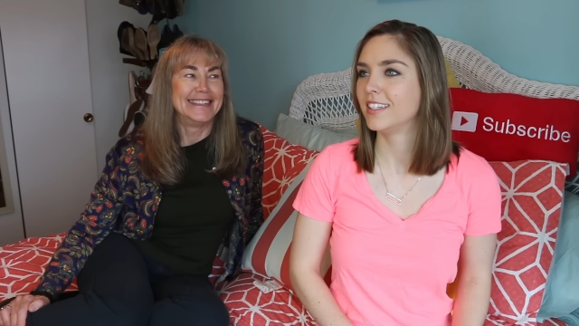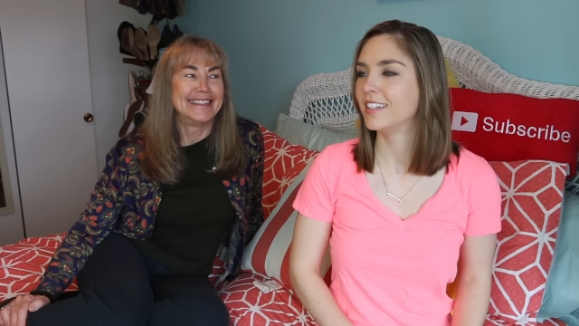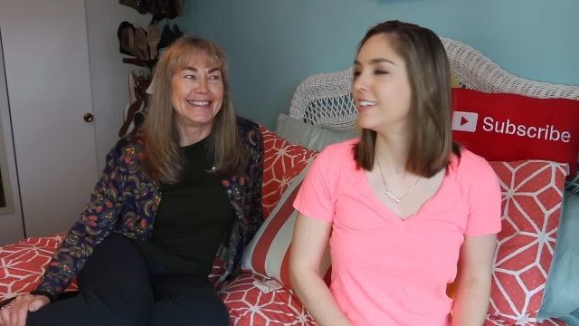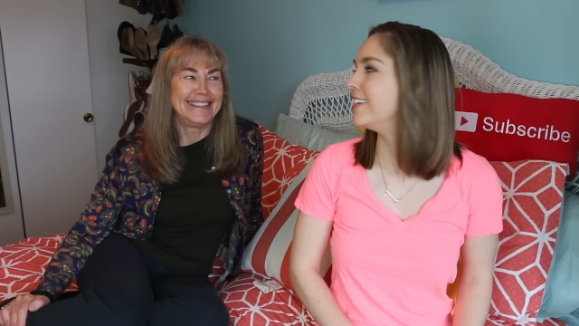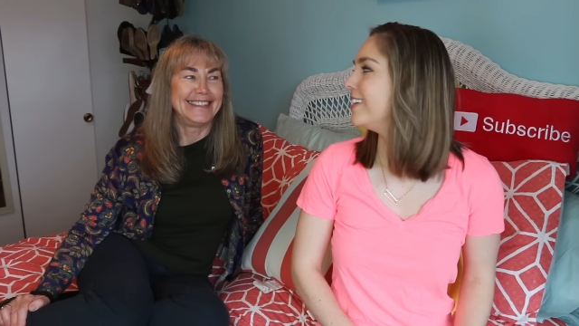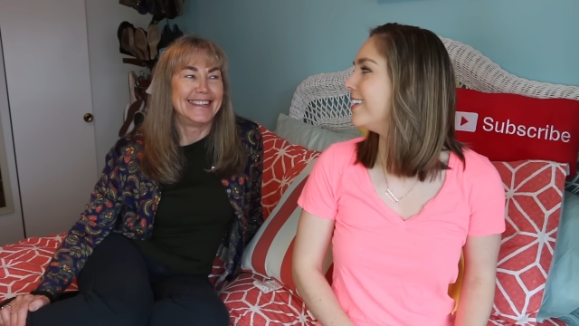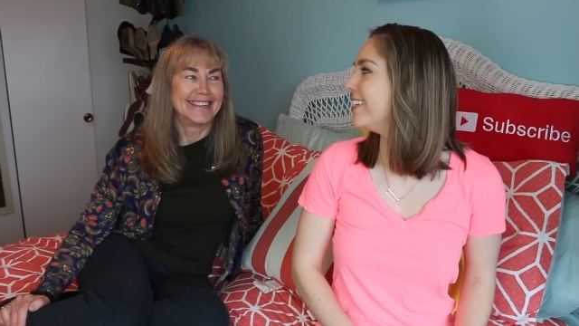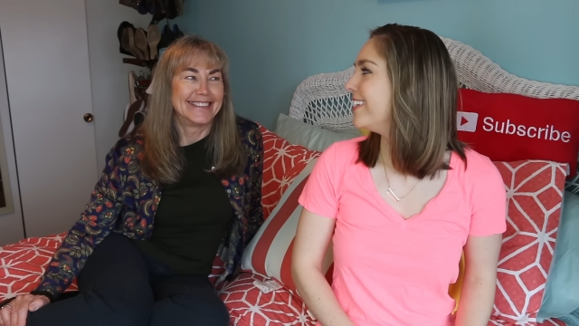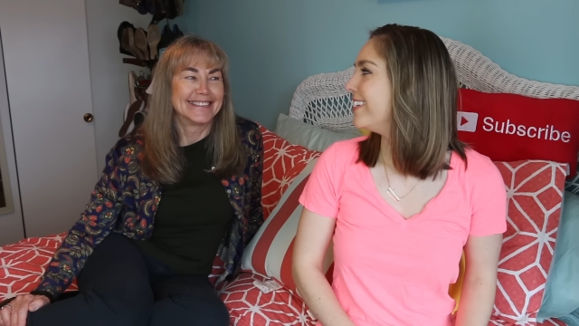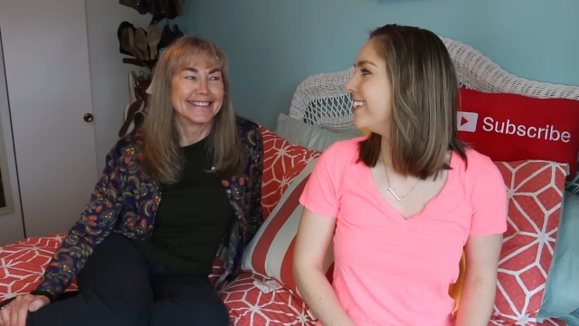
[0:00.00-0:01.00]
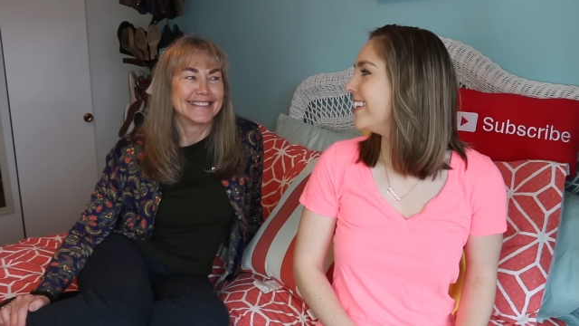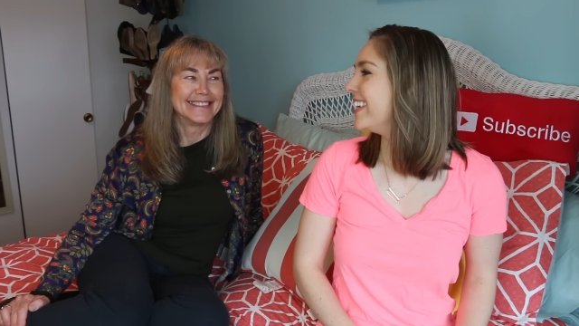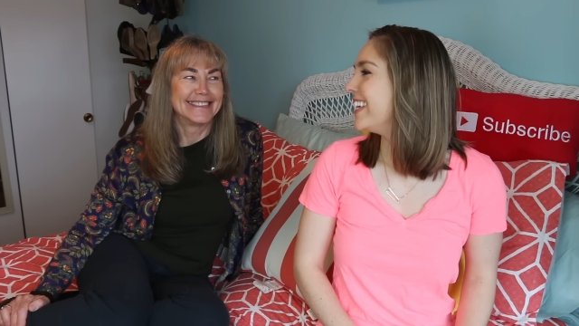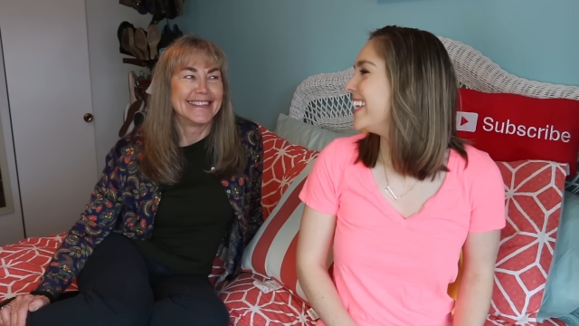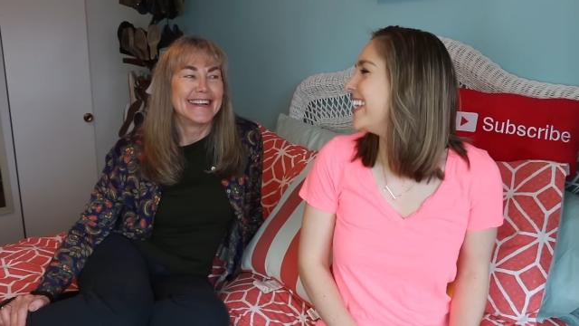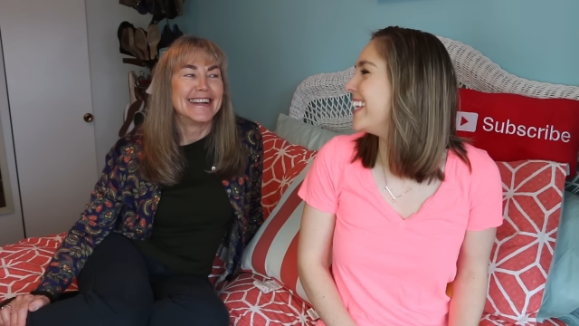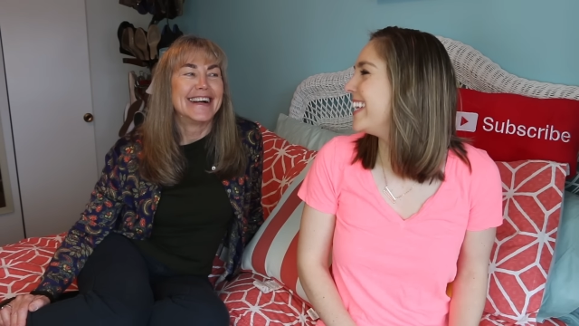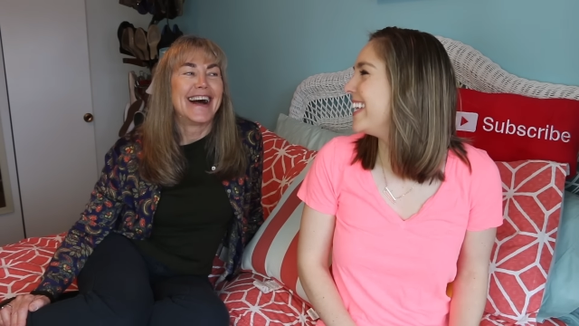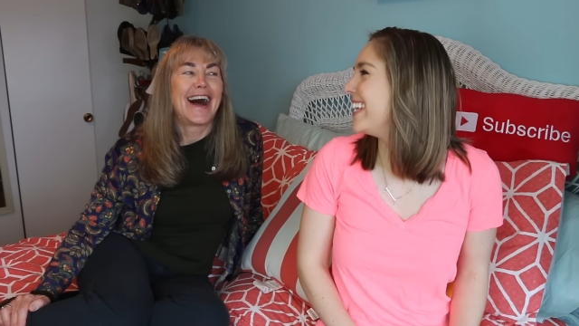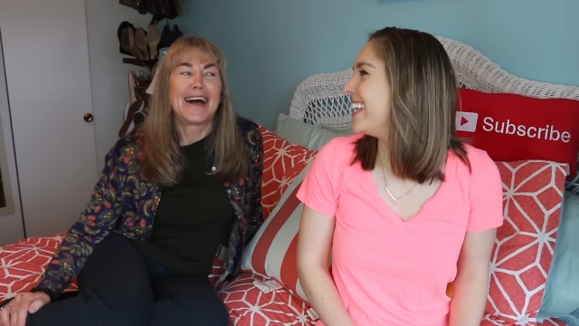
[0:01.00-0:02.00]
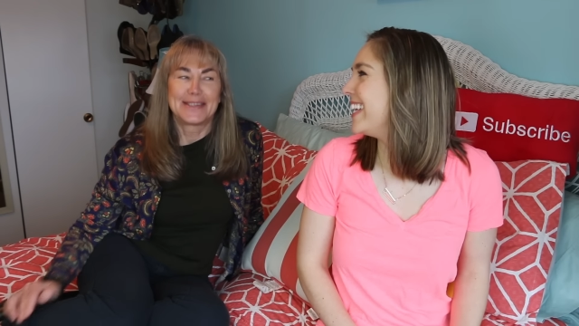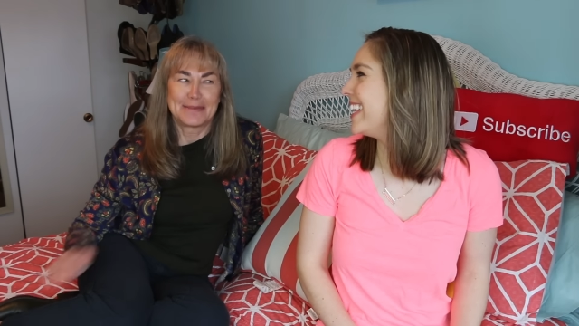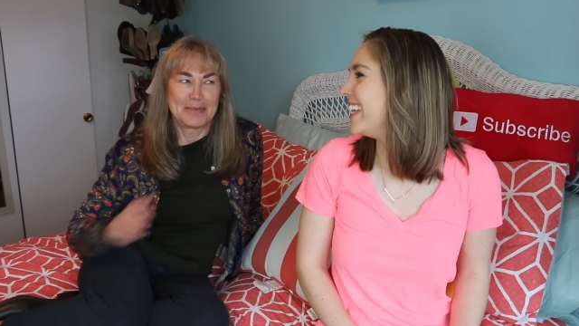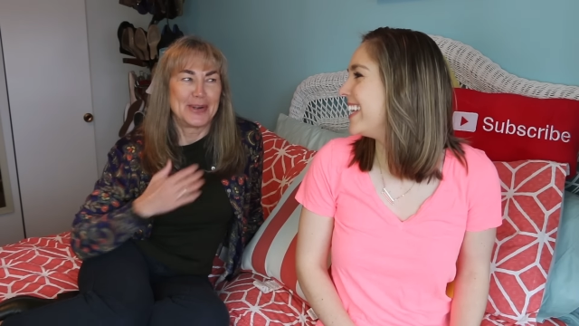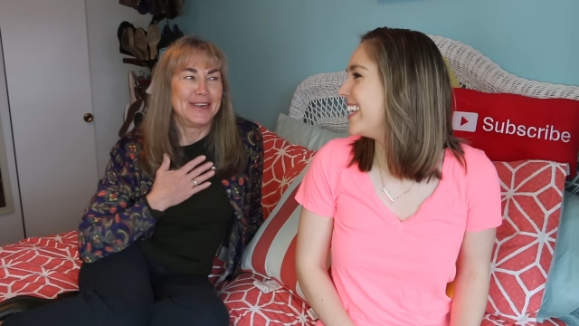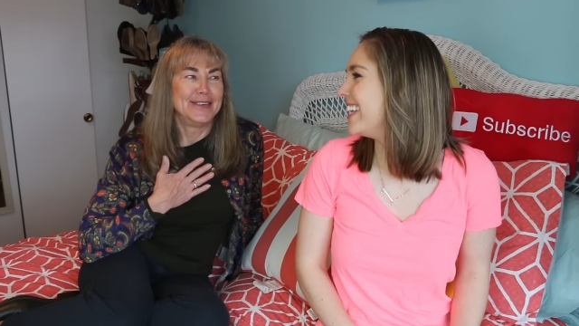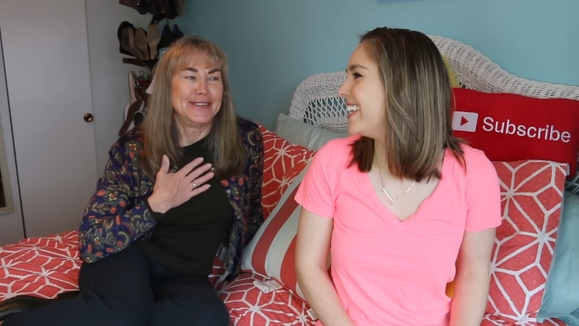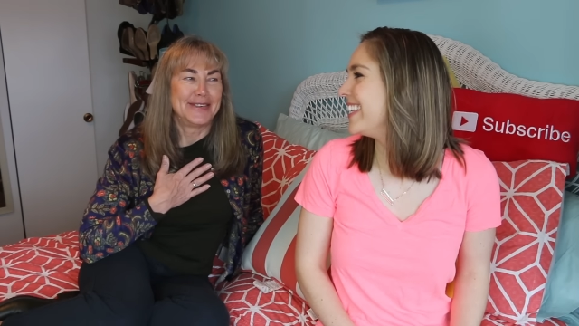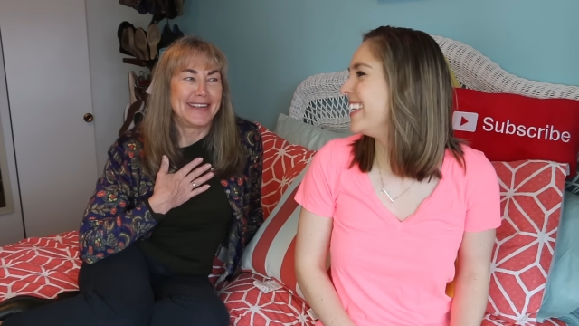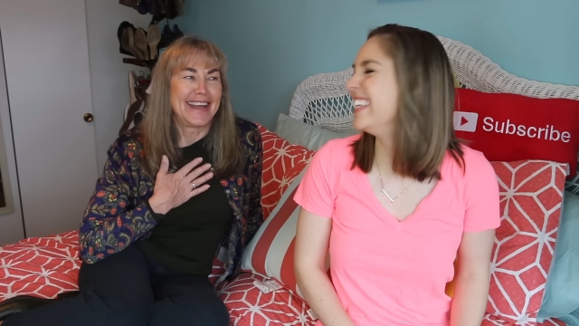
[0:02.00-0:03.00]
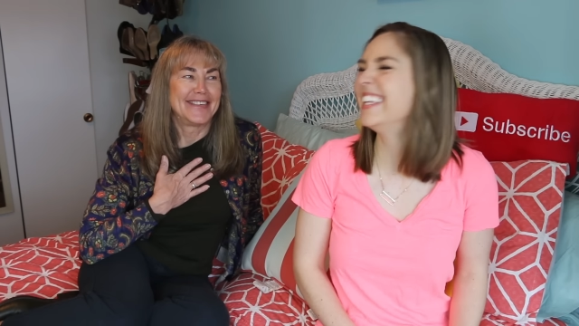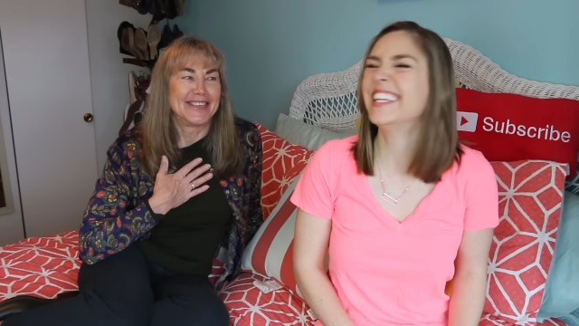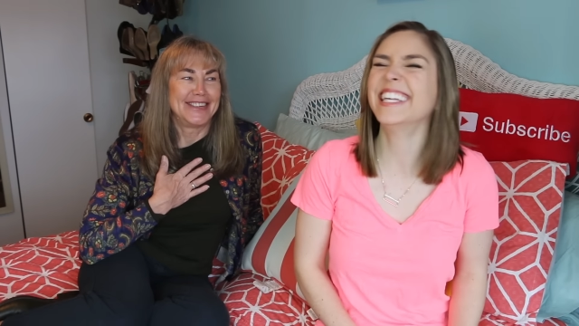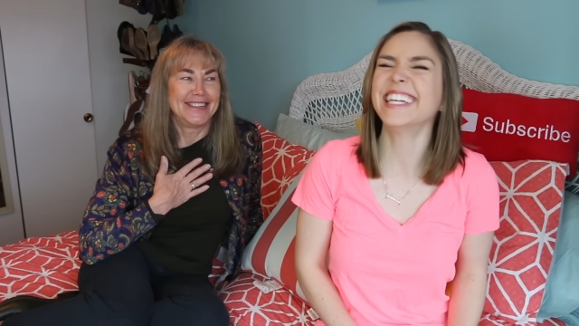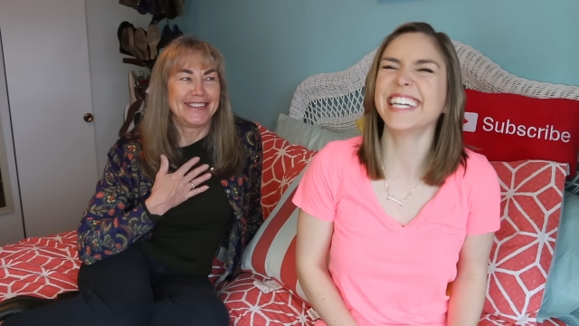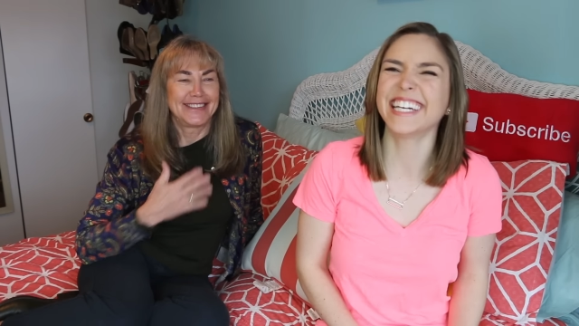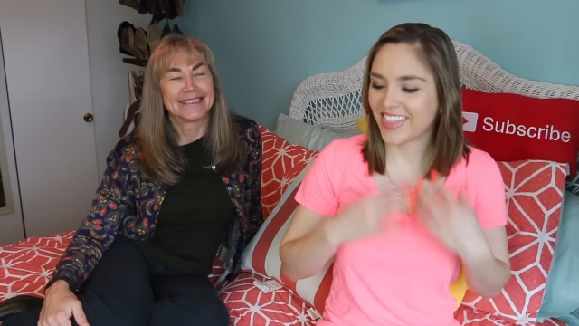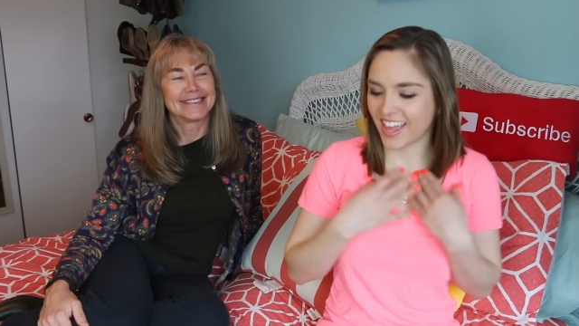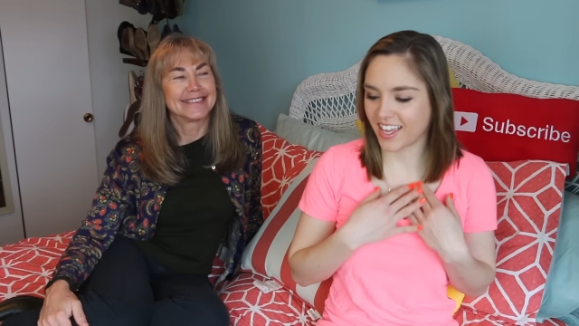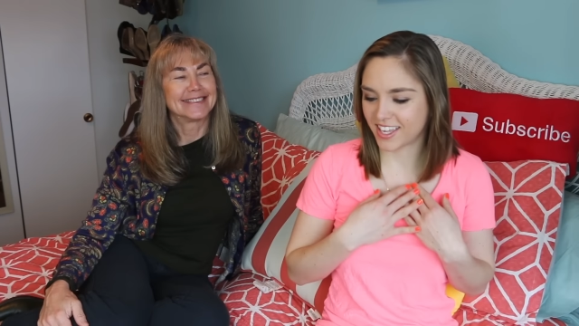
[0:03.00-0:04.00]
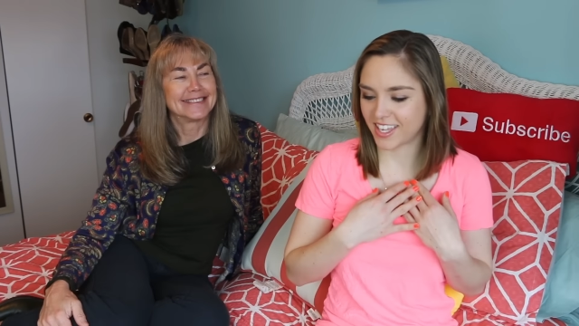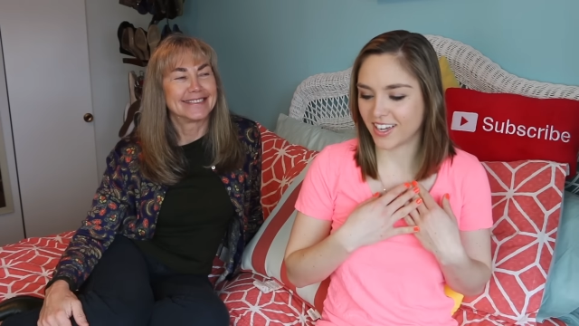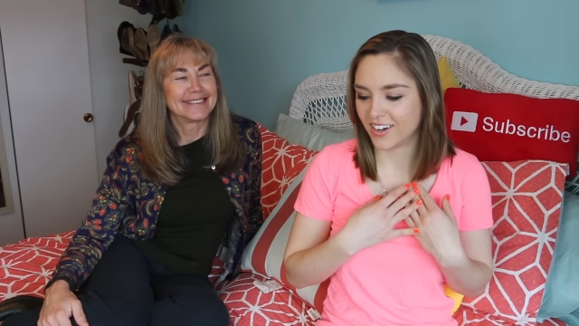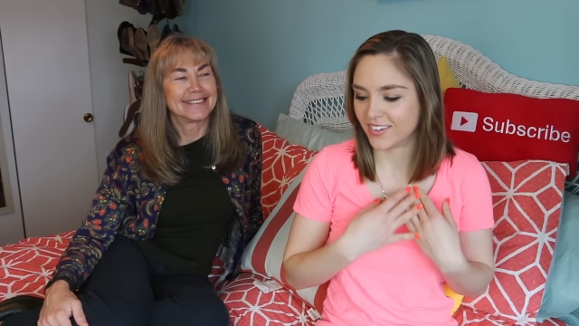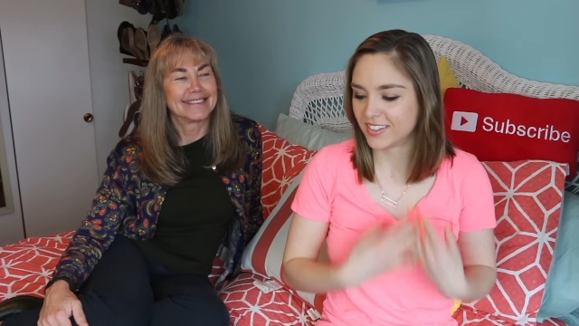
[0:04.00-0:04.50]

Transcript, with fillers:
Speaker 1: and, you know, I'll support you in whatever.
Speaker 2: Thank you.